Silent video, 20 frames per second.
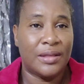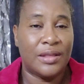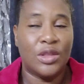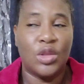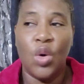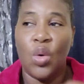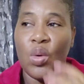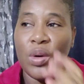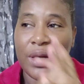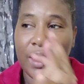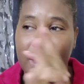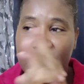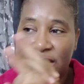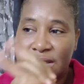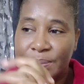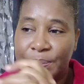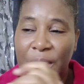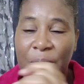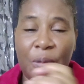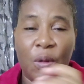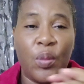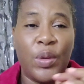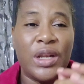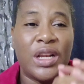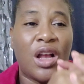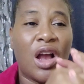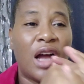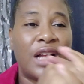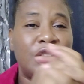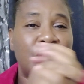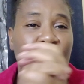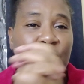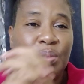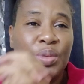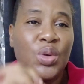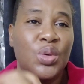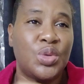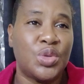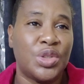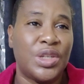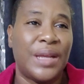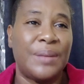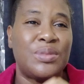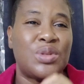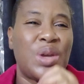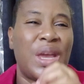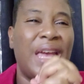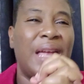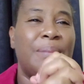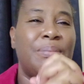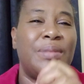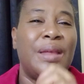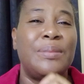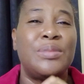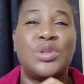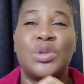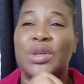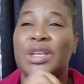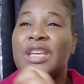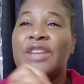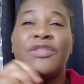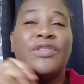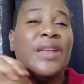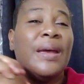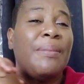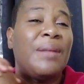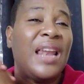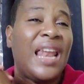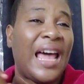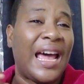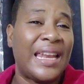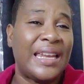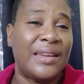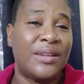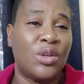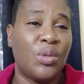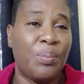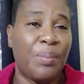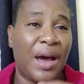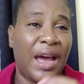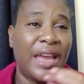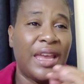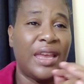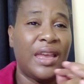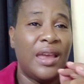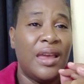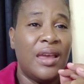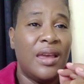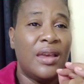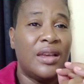donors, people will contribute to them to help them, to give them land, to buy